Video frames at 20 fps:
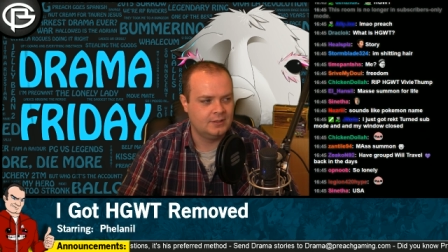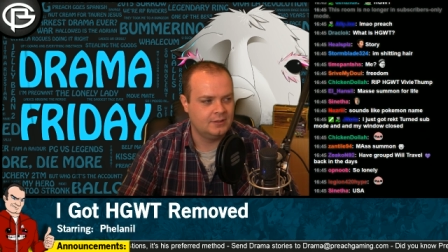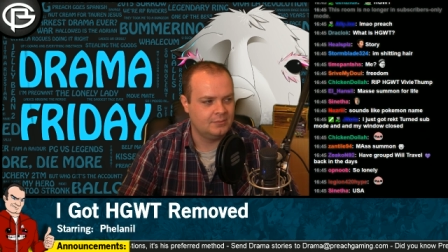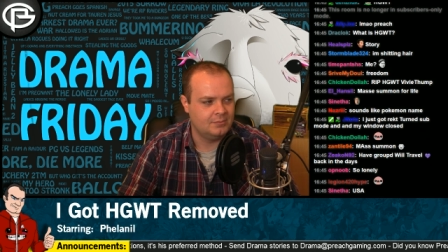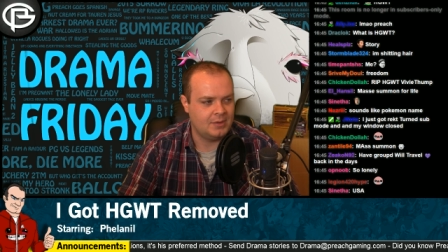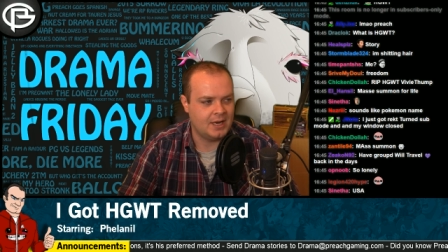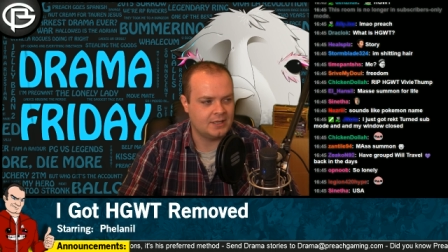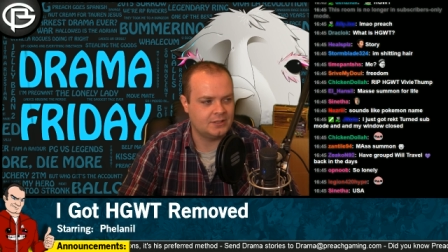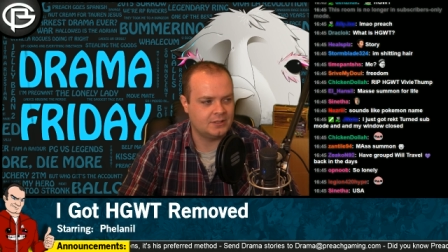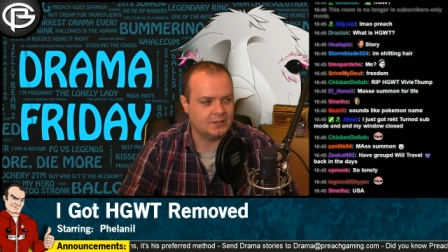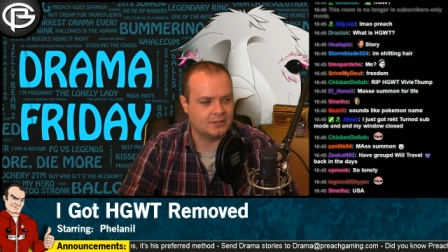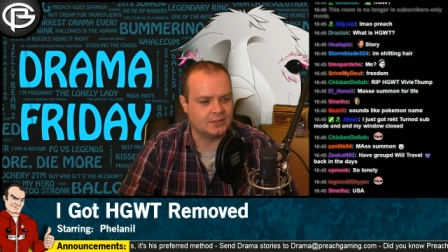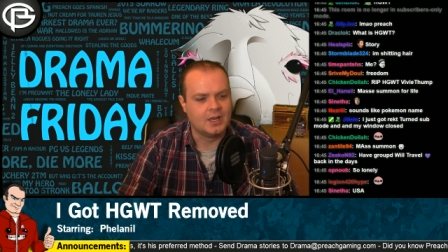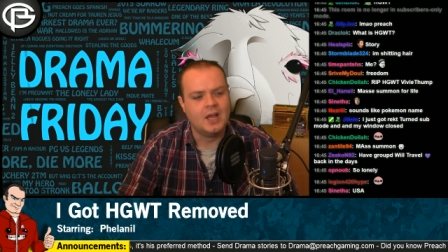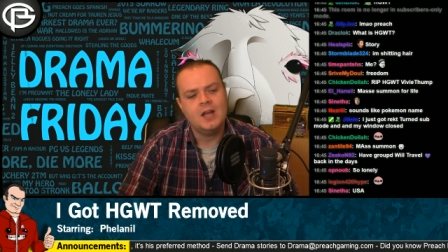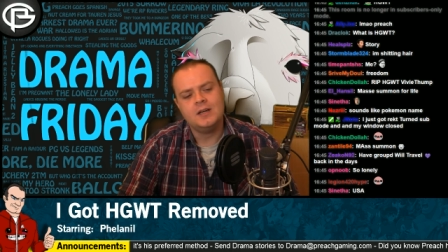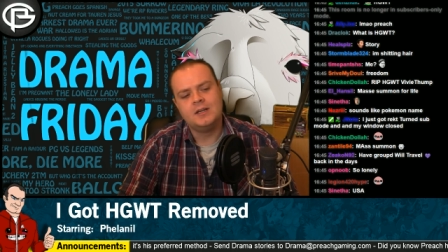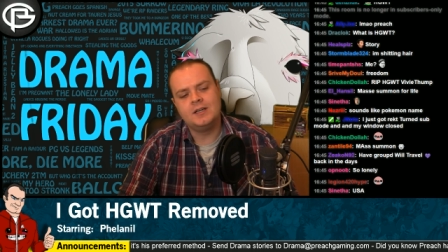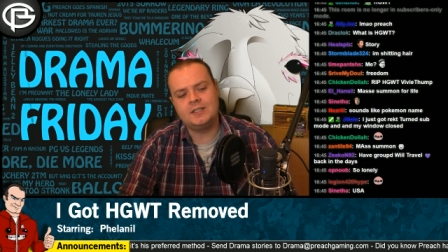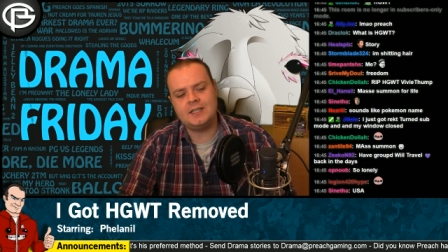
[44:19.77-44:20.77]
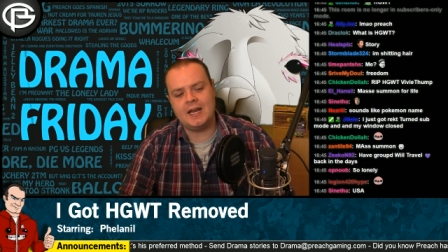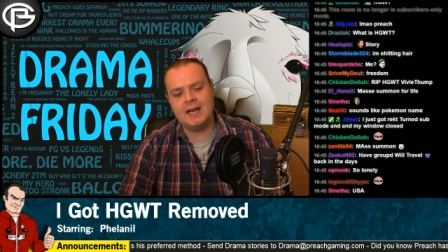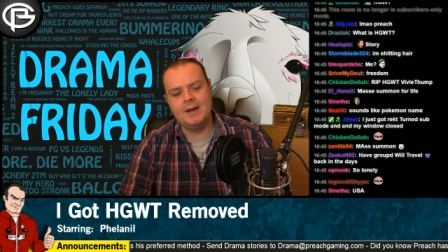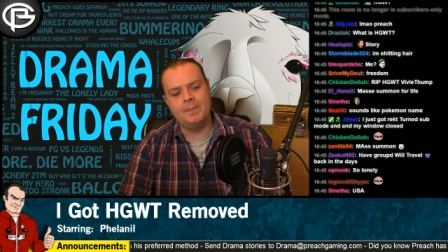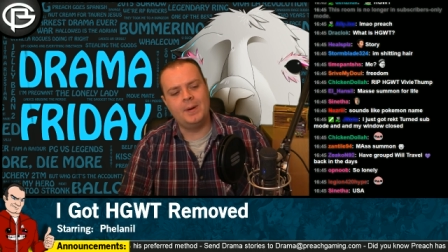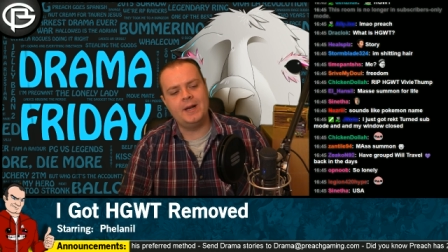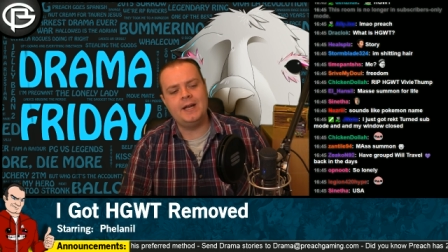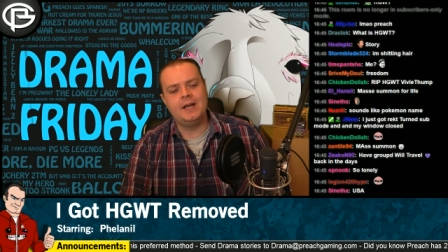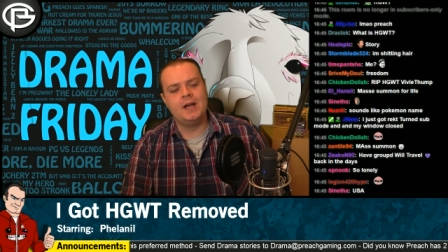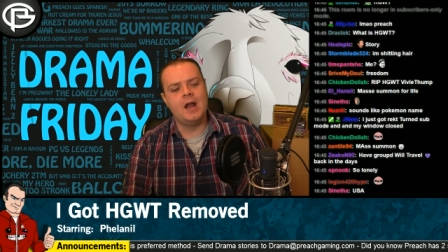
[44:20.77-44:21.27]
Bastards. Does
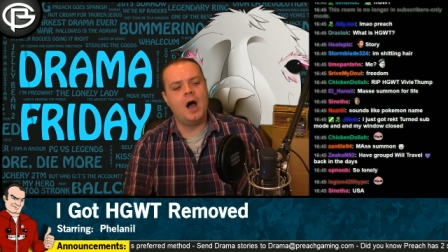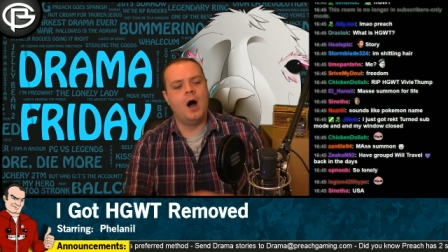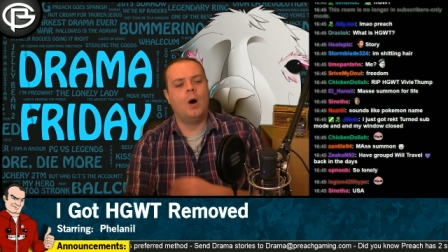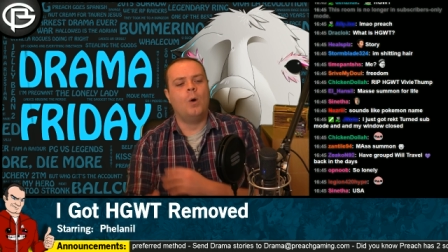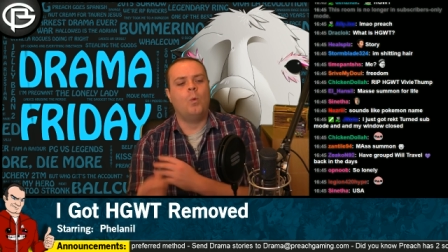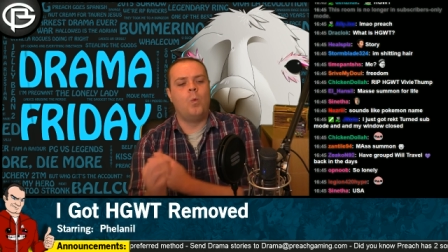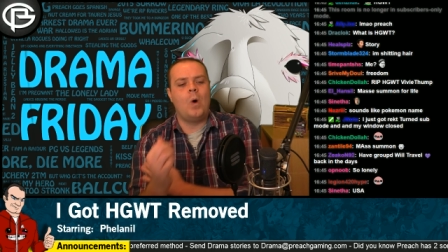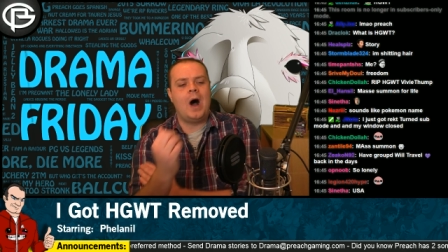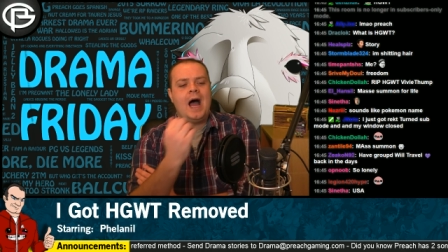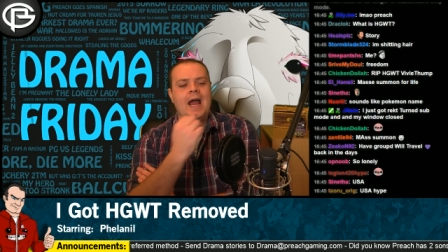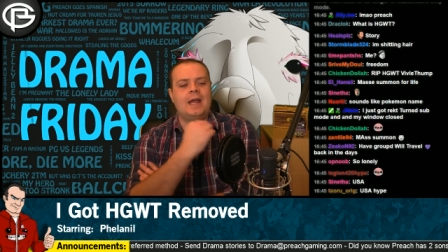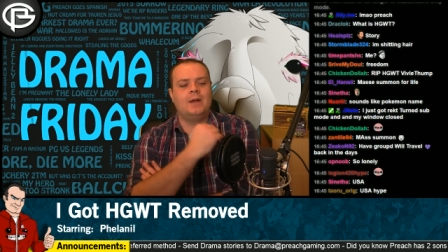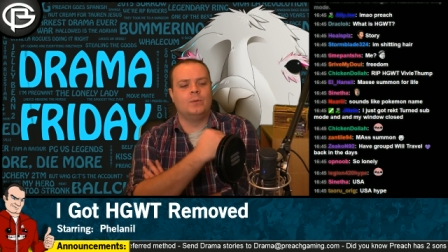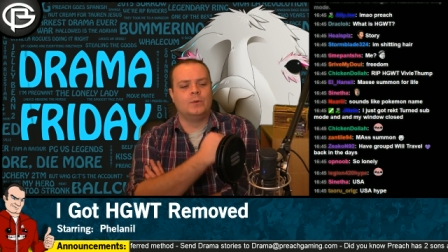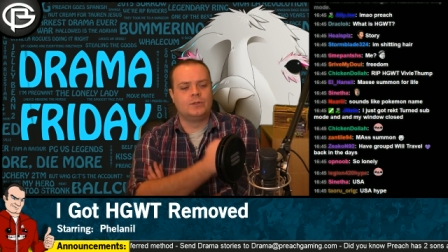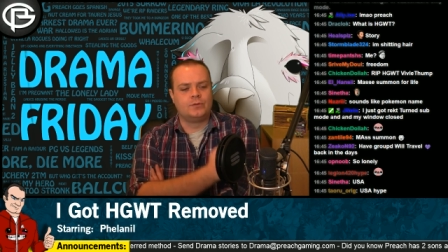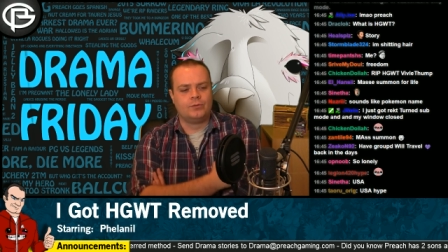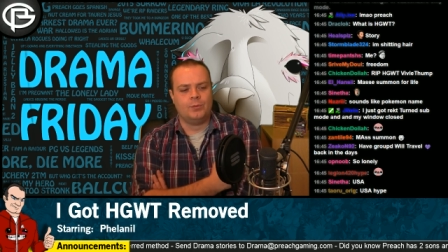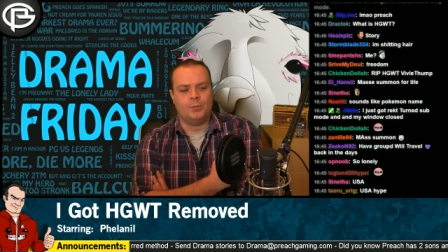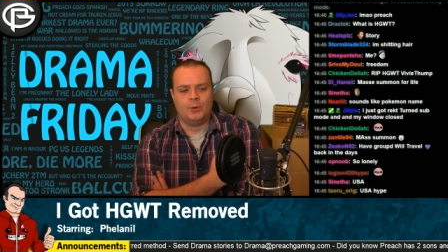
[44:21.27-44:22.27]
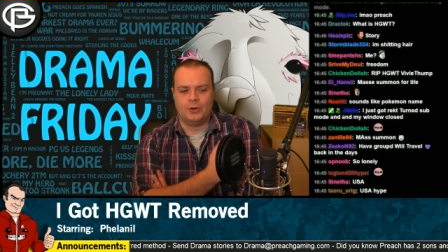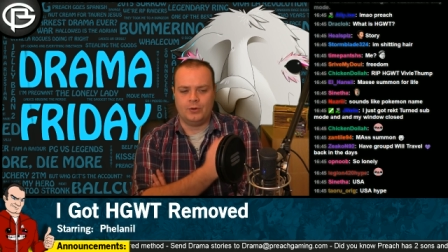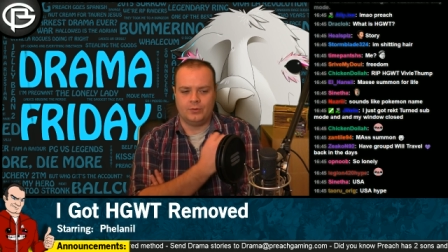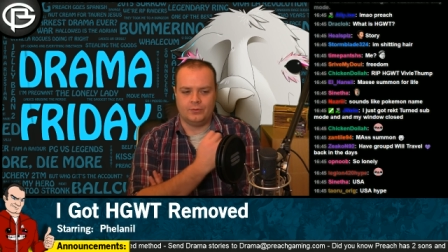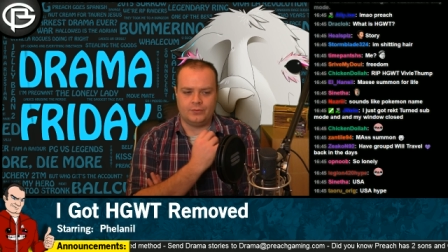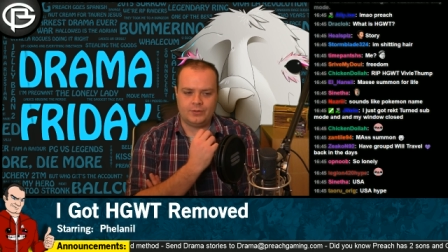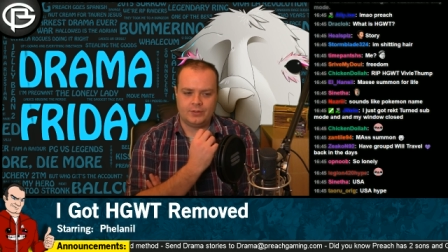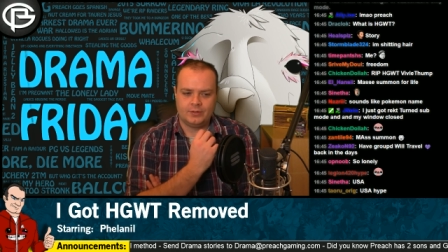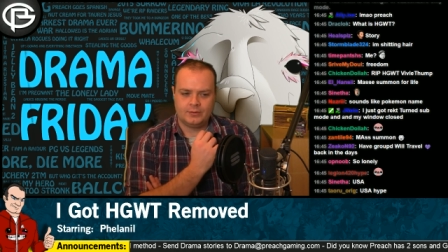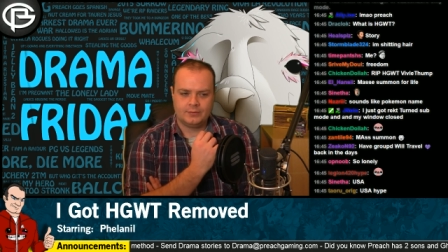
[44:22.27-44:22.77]
anybody know why it was
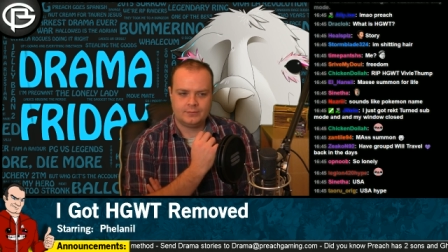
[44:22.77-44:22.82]
removed?